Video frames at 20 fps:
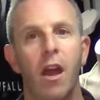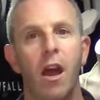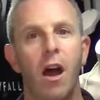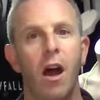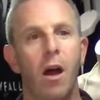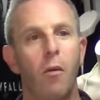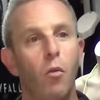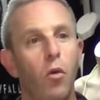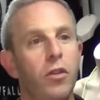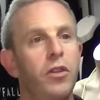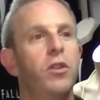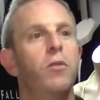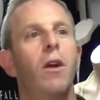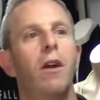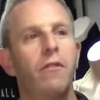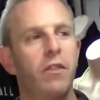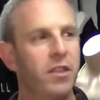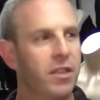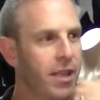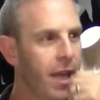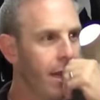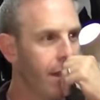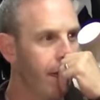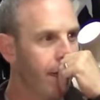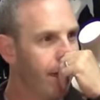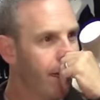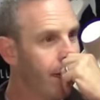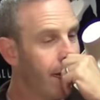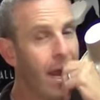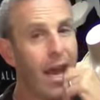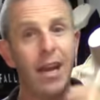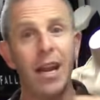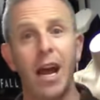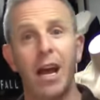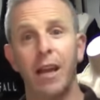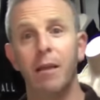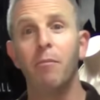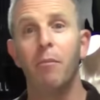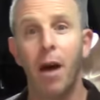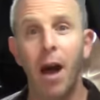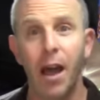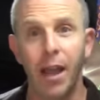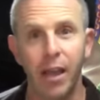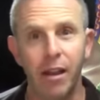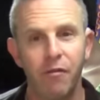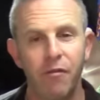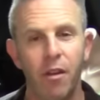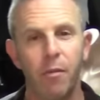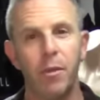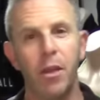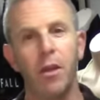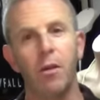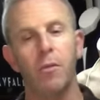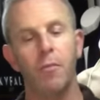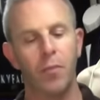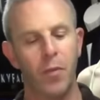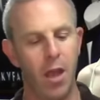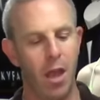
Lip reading: Would you ever sell it? Can I buy it from you?